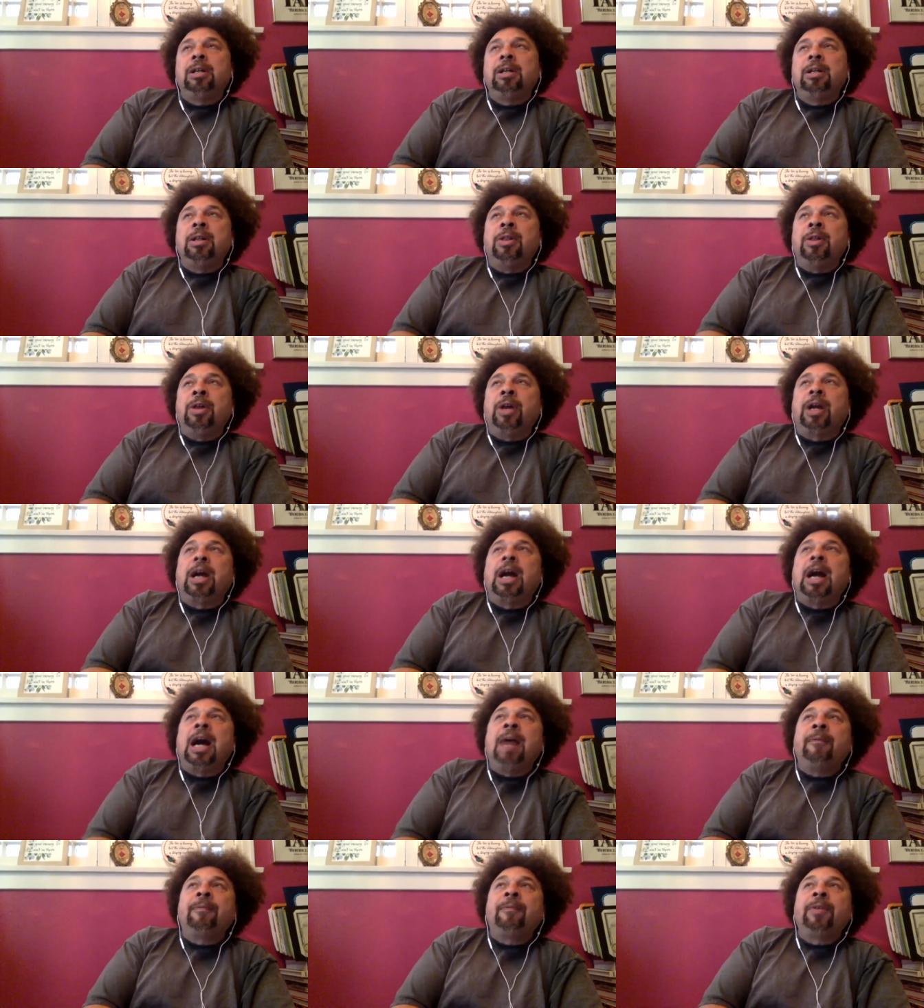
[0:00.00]
the
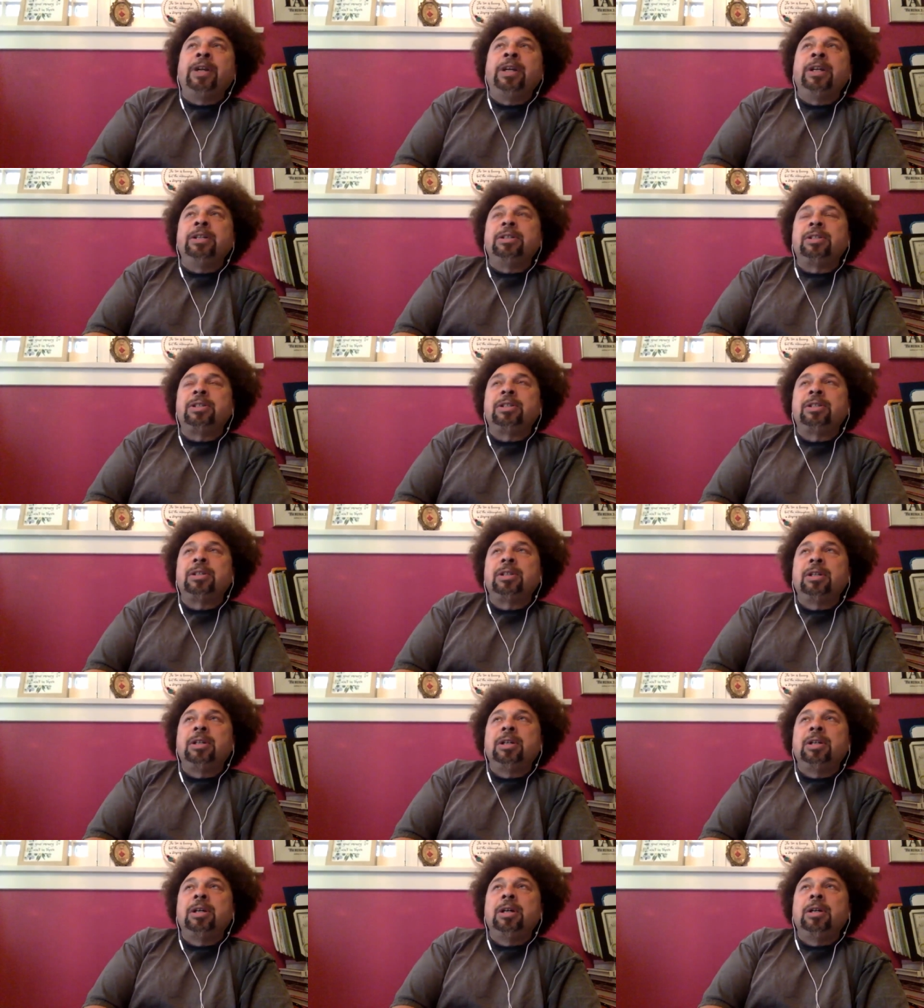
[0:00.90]
confidence
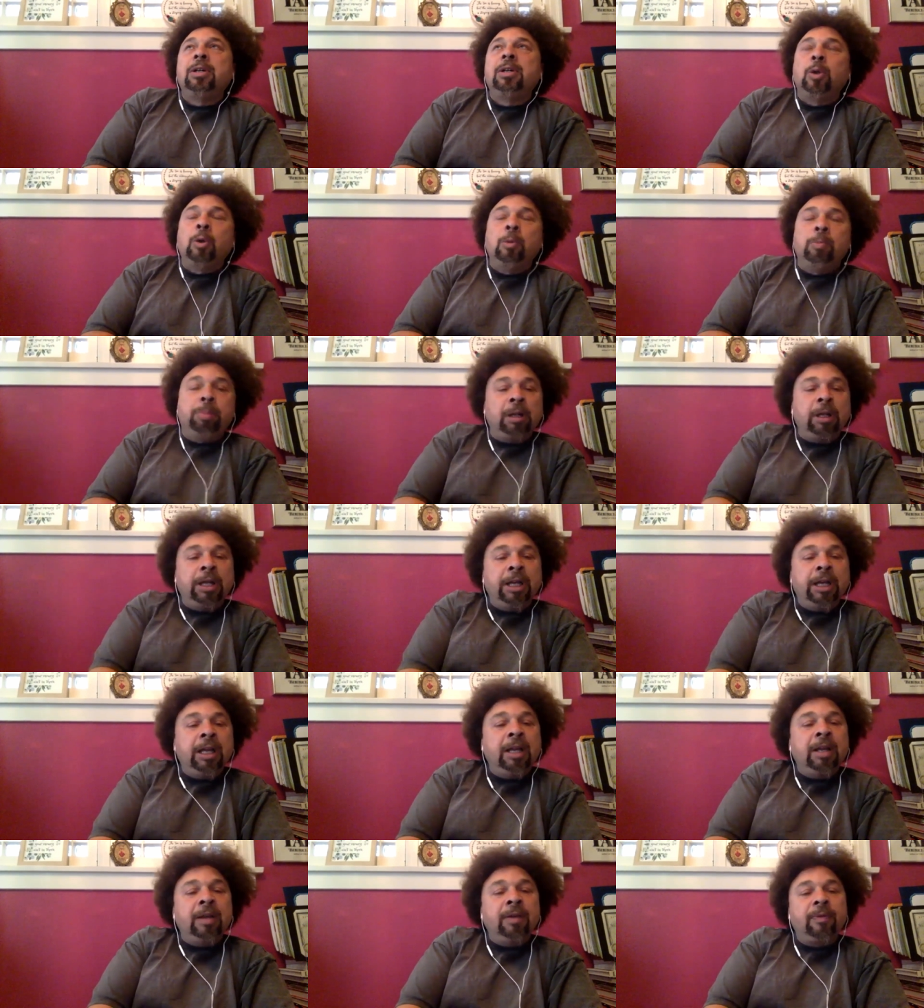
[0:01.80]
to
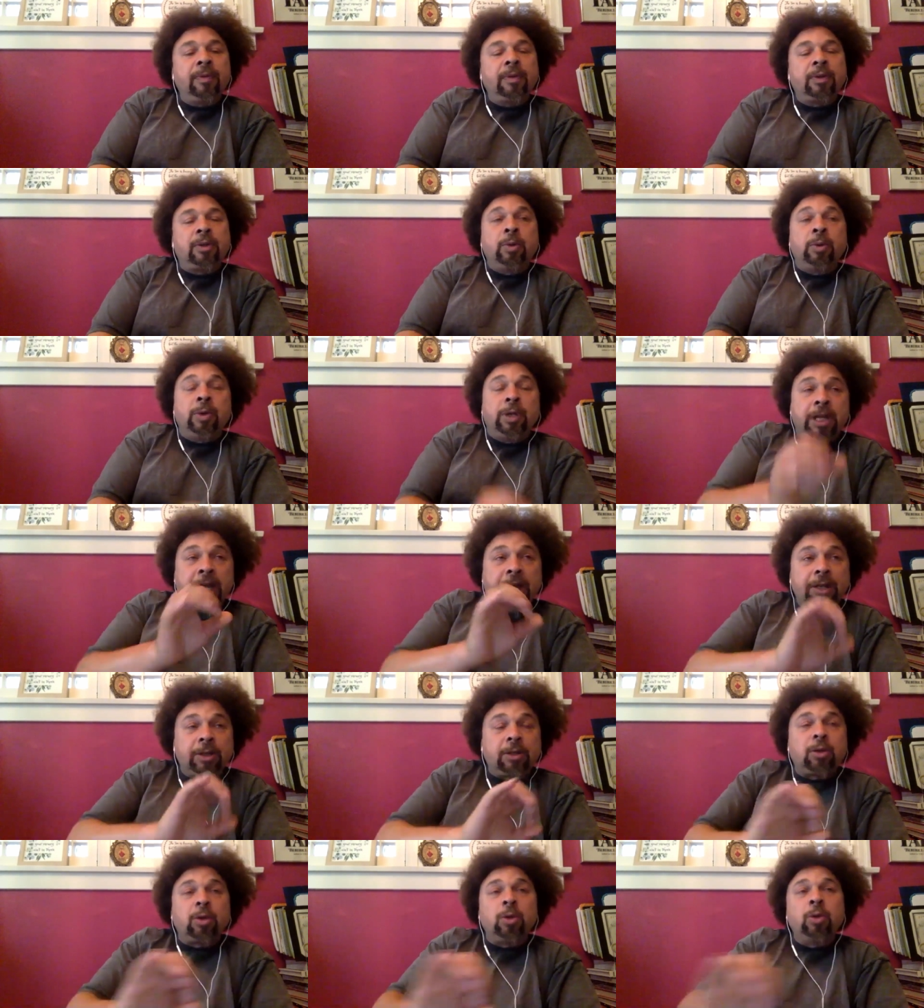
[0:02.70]
believe, to
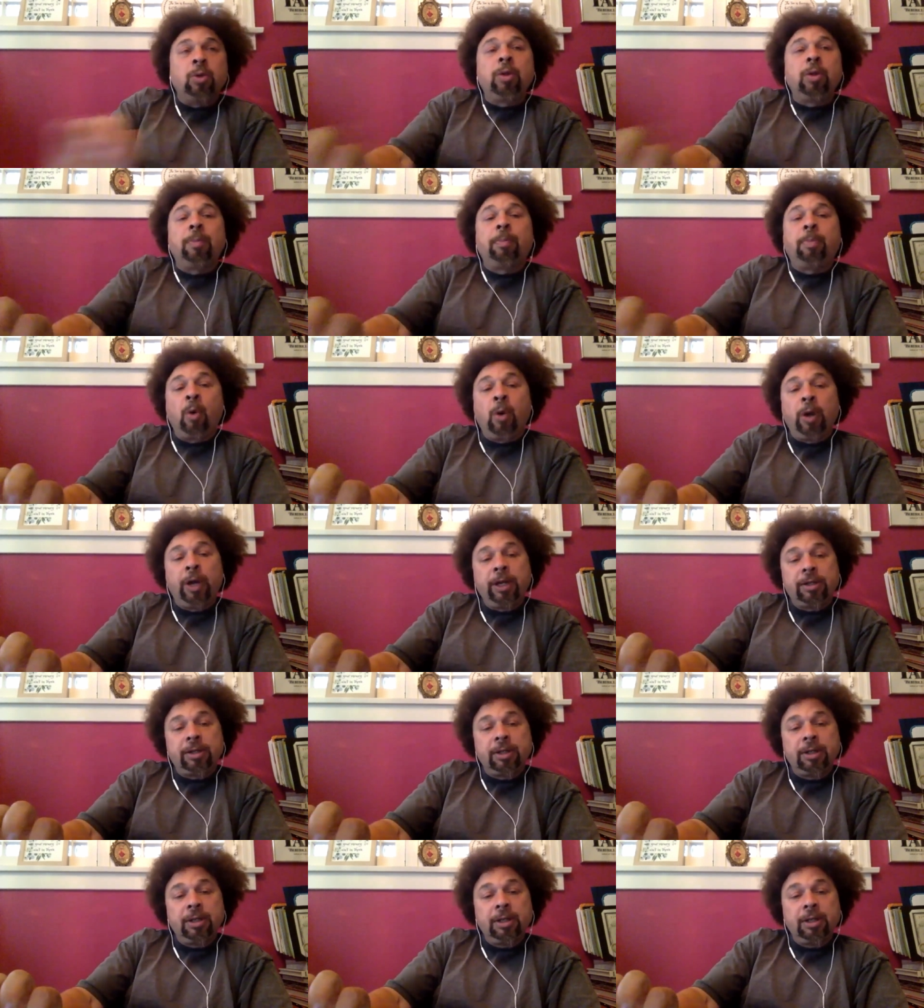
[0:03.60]
get to the point.